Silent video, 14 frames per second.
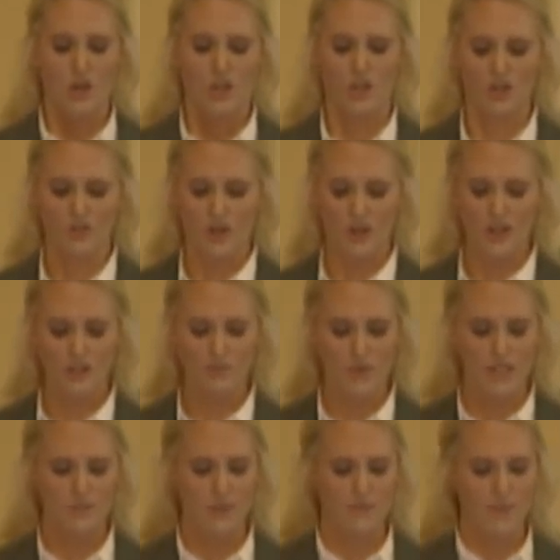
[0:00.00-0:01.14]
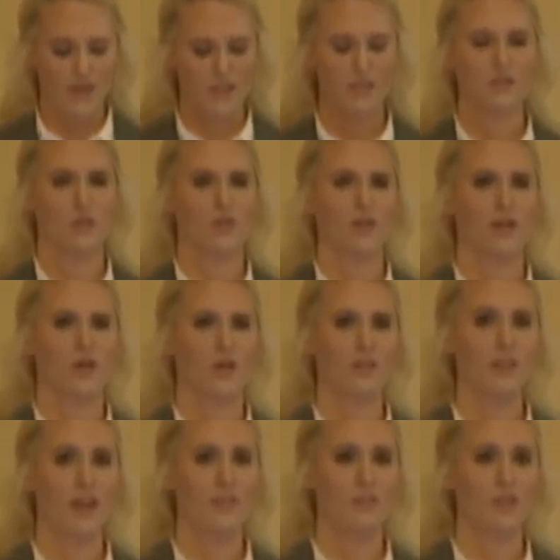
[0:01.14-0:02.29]
Your verdict must be based solely on
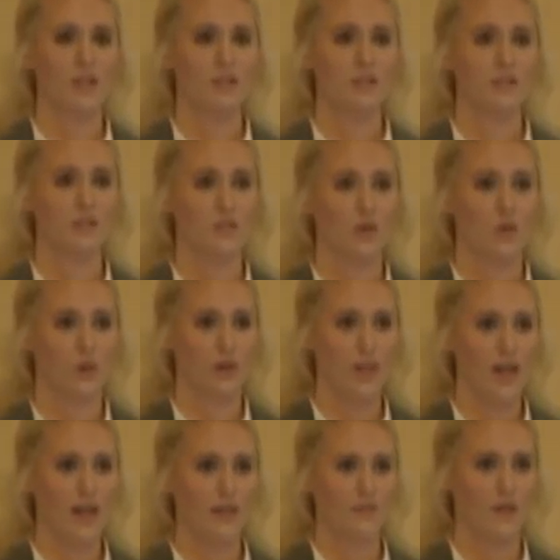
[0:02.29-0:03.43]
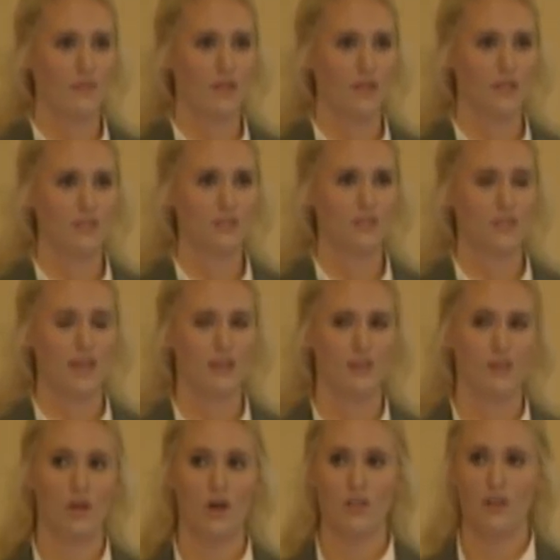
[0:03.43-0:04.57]
the evidence or lack of evidence in the
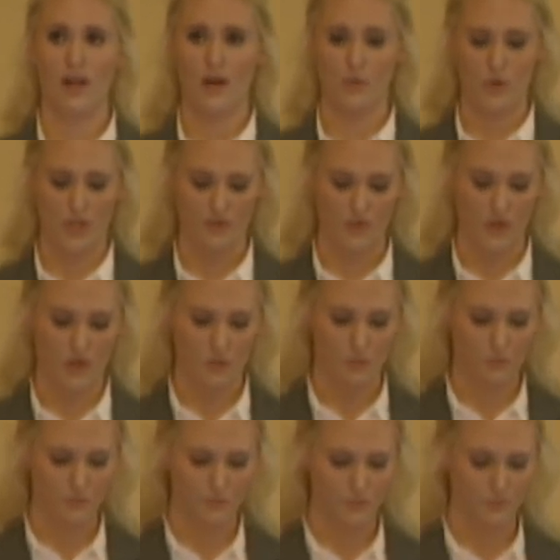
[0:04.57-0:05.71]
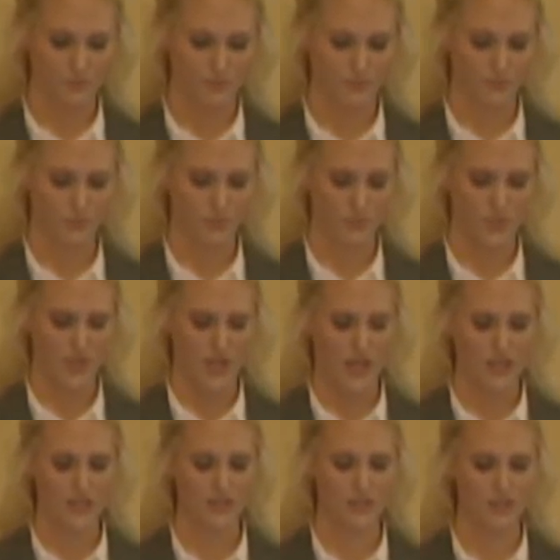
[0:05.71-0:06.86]
law that I will give you. It
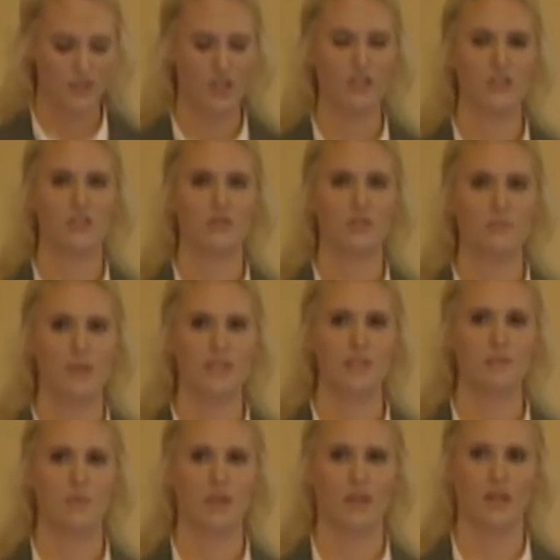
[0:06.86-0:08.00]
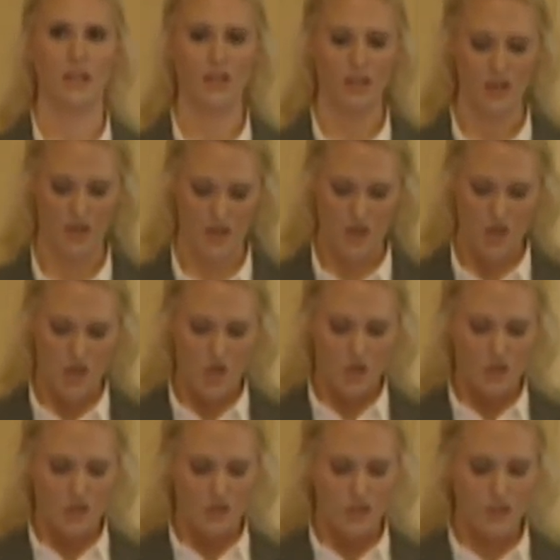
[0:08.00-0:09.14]
is the judge's responsibility
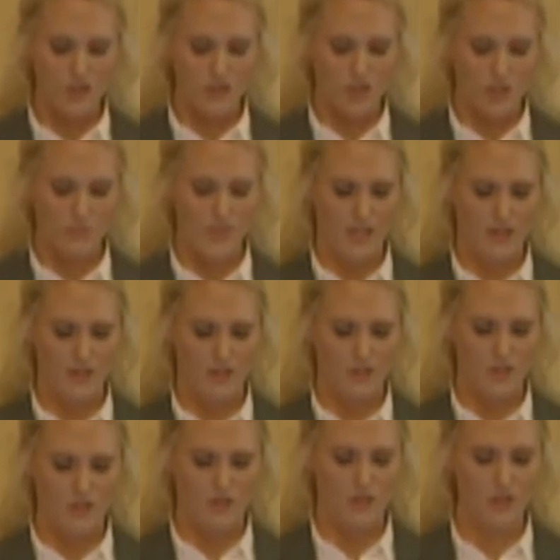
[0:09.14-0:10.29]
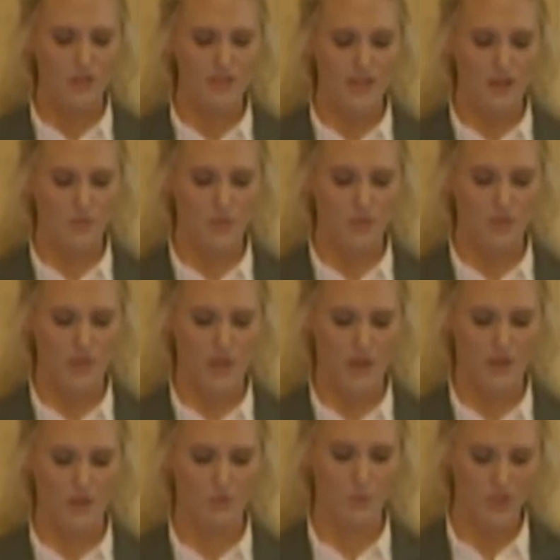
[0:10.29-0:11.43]
to decide
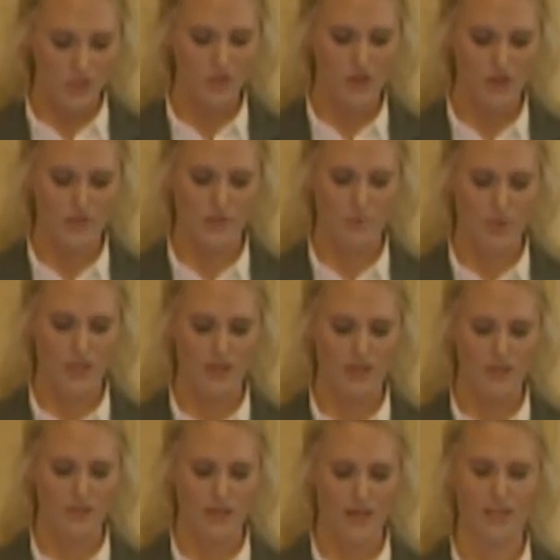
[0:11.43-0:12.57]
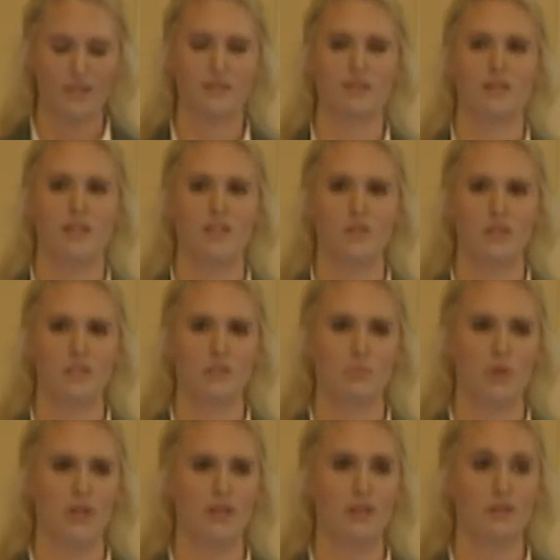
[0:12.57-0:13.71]
which laws apply to this case and to
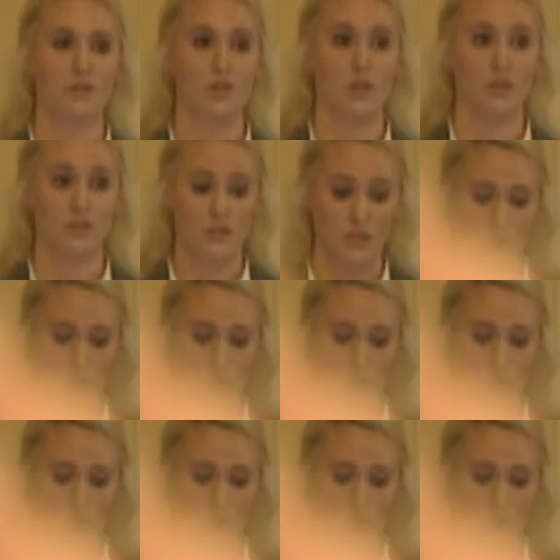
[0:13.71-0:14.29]
explain those laws to